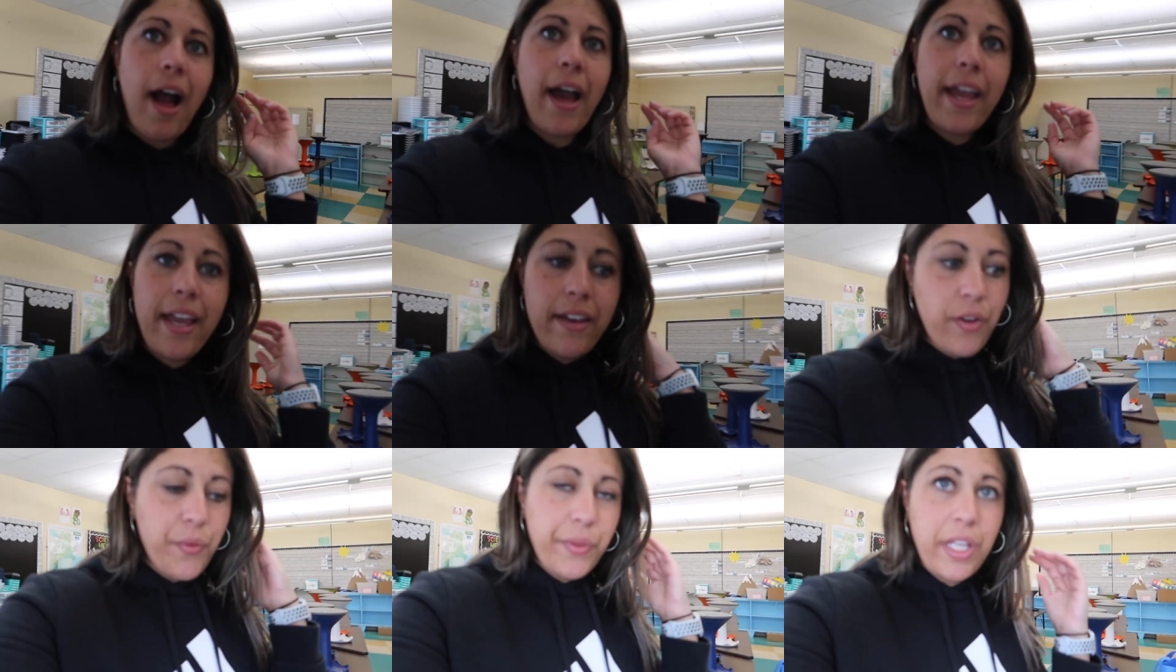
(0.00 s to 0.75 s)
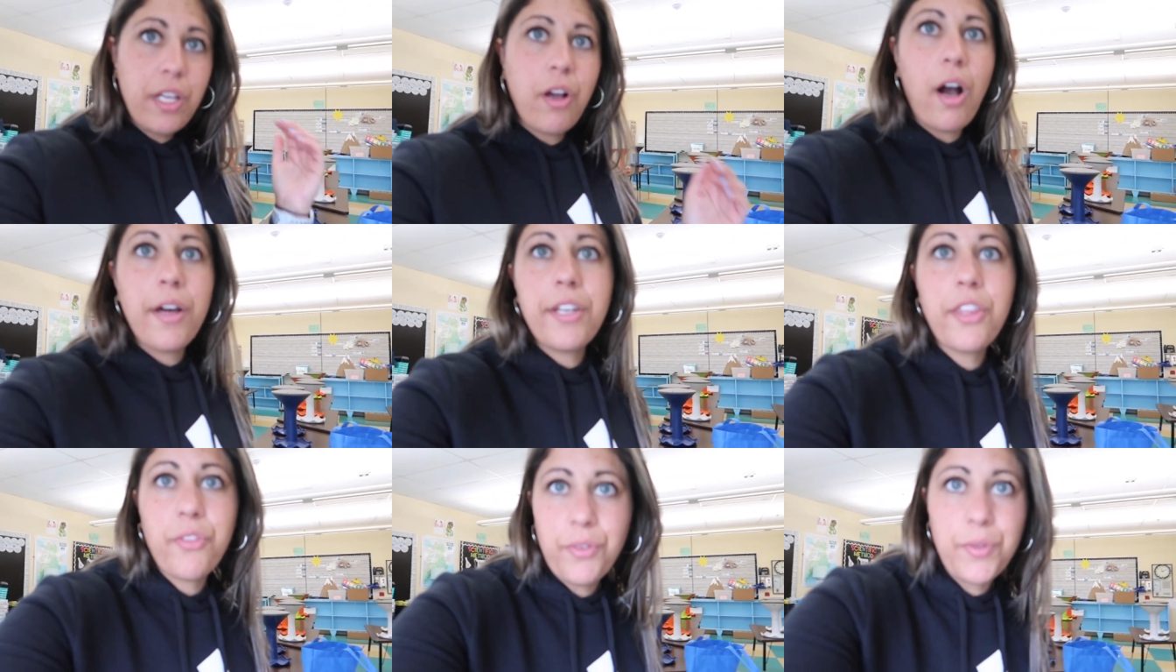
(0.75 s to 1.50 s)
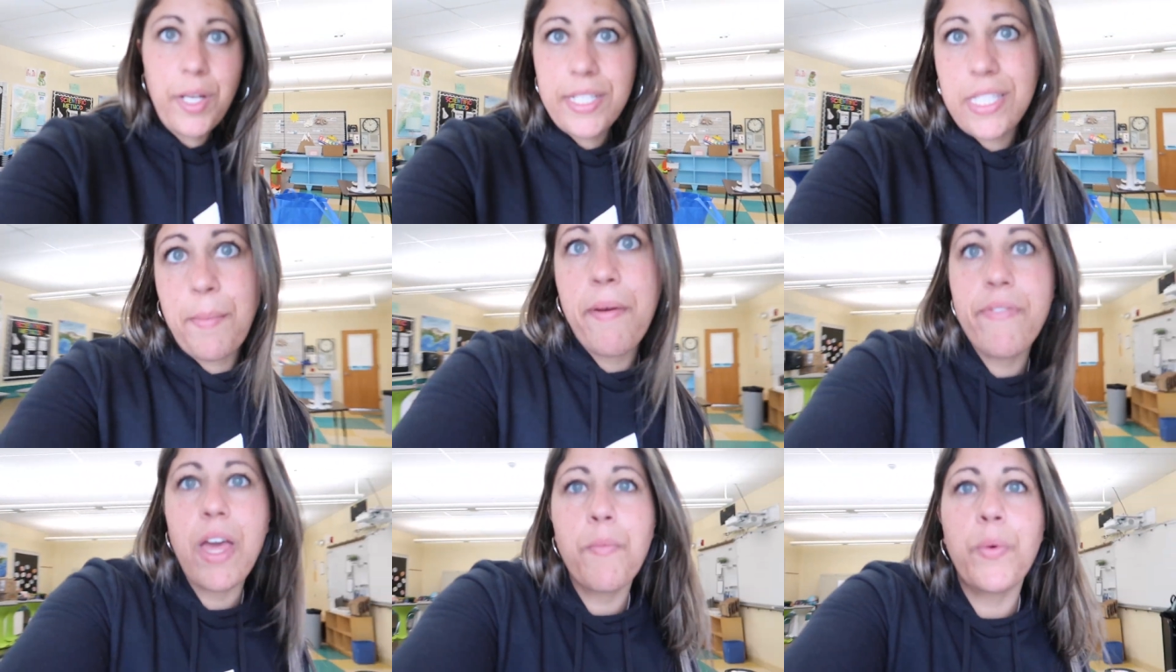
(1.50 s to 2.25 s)
I have only gone through some
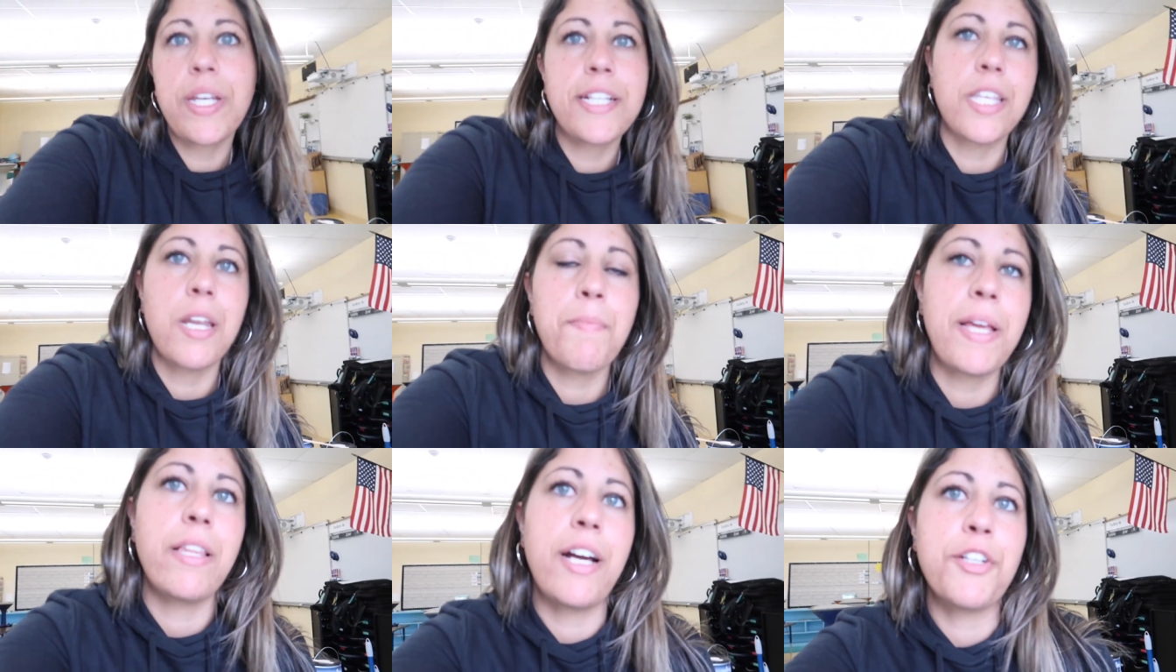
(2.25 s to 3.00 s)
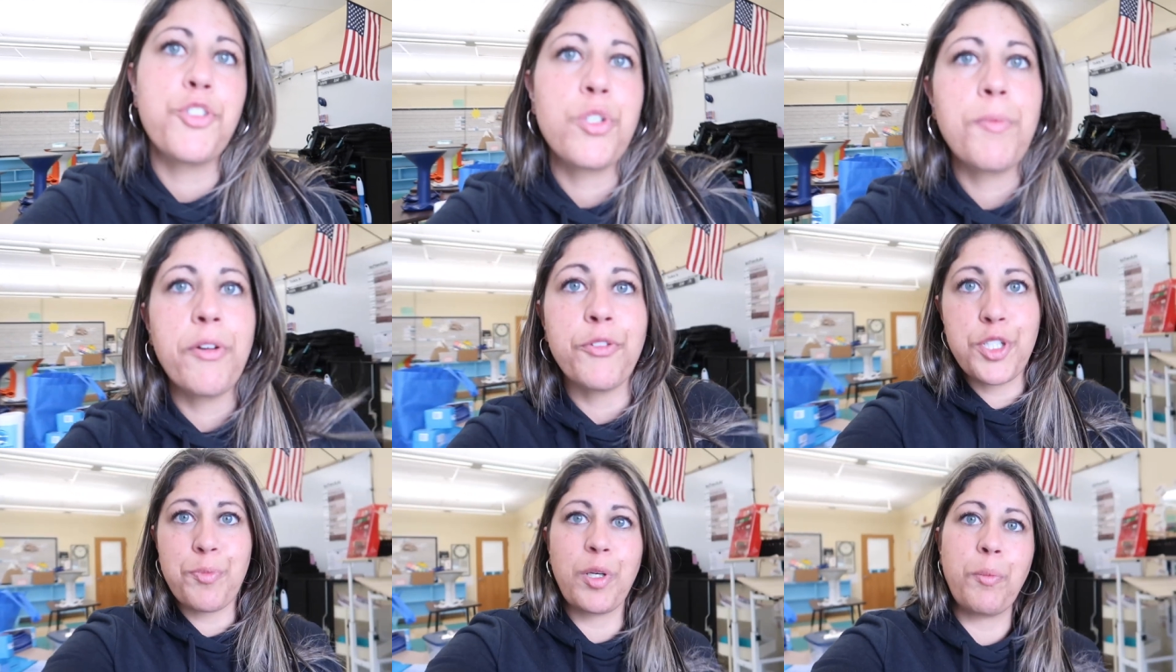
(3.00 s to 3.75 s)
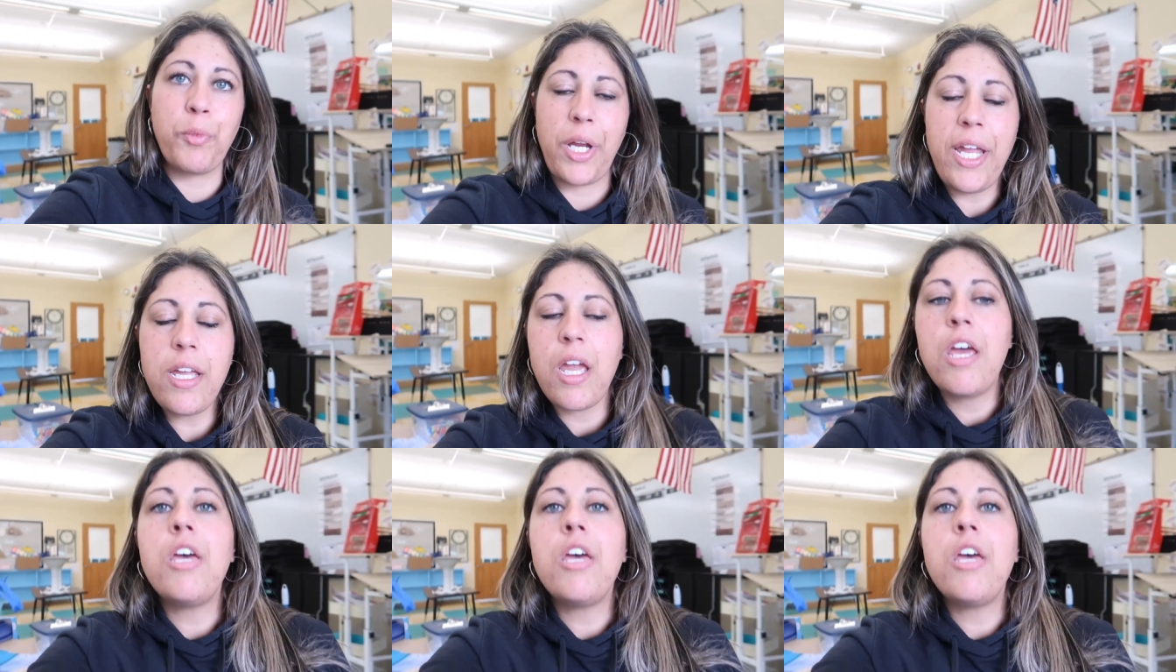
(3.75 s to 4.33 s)
of them when I set up my classroom over spring break.